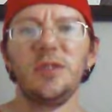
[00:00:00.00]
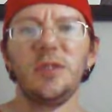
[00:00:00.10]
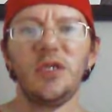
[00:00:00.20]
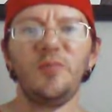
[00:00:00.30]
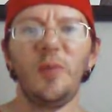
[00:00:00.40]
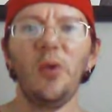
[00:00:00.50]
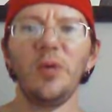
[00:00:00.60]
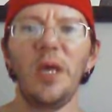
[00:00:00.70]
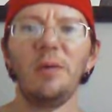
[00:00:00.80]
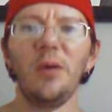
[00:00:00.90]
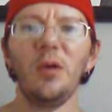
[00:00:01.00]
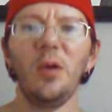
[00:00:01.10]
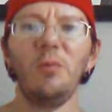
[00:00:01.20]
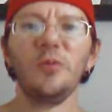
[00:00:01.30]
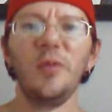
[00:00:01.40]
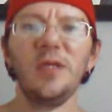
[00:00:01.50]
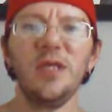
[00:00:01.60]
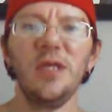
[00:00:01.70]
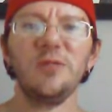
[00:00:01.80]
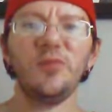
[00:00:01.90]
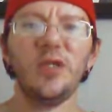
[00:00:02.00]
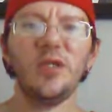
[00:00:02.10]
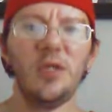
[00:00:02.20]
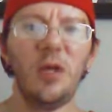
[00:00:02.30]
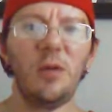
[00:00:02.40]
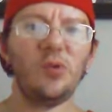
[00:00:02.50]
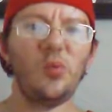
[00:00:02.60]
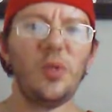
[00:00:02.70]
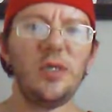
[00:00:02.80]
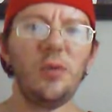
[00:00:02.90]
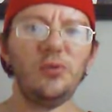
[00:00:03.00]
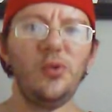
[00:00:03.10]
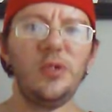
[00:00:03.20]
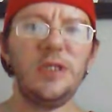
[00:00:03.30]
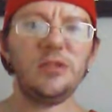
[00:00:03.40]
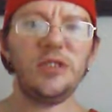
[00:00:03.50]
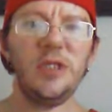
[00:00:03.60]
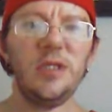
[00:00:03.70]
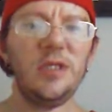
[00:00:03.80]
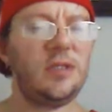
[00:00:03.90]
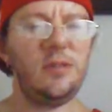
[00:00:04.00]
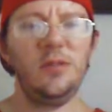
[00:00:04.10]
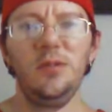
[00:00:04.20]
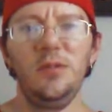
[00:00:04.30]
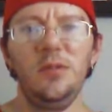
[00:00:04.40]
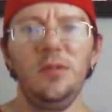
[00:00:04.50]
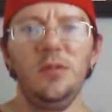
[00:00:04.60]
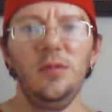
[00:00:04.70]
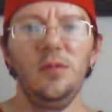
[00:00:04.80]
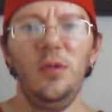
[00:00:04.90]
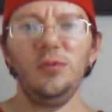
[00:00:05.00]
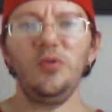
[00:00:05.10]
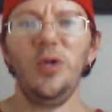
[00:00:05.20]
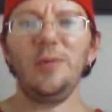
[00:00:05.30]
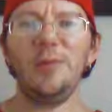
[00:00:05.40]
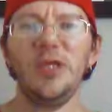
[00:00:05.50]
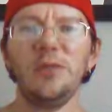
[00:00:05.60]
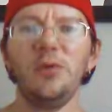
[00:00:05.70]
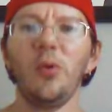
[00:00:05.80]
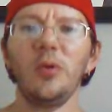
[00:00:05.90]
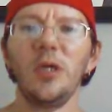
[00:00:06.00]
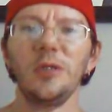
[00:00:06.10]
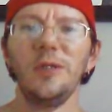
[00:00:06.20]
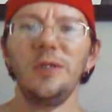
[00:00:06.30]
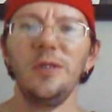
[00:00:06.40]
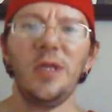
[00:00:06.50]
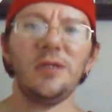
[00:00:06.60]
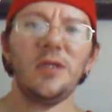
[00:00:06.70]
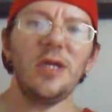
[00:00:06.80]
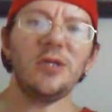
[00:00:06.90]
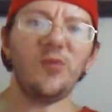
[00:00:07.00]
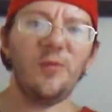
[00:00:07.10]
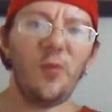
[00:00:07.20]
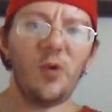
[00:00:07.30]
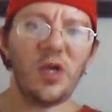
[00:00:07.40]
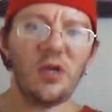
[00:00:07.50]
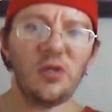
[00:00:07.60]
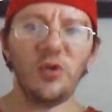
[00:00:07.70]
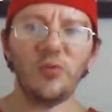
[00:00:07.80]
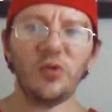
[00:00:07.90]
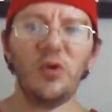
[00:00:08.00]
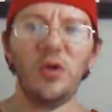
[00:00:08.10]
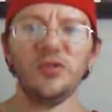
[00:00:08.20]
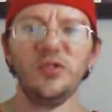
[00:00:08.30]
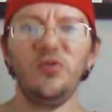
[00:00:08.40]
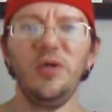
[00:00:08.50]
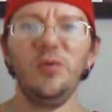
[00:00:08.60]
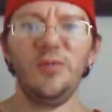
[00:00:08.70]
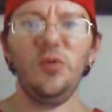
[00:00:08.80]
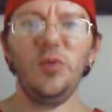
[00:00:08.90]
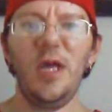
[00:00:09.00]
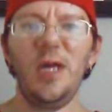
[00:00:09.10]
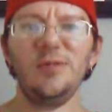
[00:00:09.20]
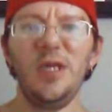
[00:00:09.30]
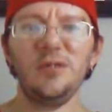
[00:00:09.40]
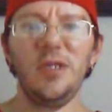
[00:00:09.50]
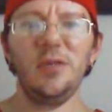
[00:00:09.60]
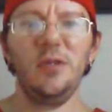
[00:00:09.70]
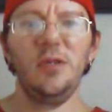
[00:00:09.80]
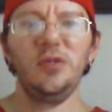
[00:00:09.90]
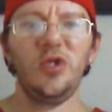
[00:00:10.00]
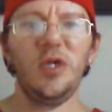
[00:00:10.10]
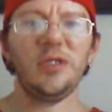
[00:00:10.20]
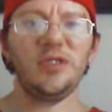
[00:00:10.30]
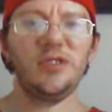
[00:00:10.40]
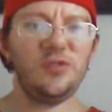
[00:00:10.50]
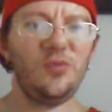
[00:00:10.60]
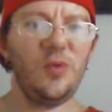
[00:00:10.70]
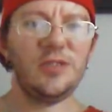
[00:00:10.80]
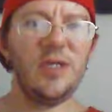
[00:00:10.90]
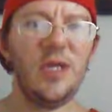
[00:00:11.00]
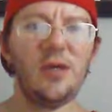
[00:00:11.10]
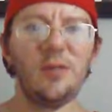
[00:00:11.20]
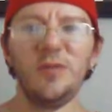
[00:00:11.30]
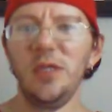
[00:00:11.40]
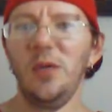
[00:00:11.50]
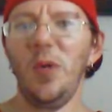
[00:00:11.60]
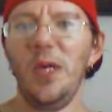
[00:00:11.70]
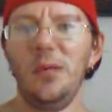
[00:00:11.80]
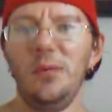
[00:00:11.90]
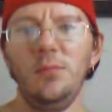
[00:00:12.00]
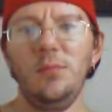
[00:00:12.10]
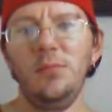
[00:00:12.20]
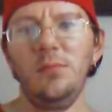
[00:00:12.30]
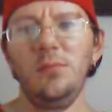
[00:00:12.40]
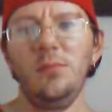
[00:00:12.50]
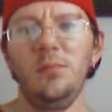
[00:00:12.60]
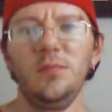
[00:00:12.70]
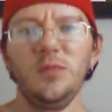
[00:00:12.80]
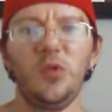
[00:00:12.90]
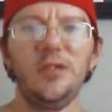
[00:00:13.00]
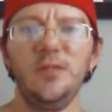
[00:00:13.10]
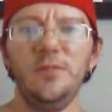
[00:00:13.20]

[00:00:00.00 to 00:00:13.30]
exploding out all over the place, like completely covered the window. You couldn't even see in on the driver's side door or nothing. And then like 3 or 4 cars over across the street with a few cops out there checking the situation out. And I'm thinking, wow, crazy.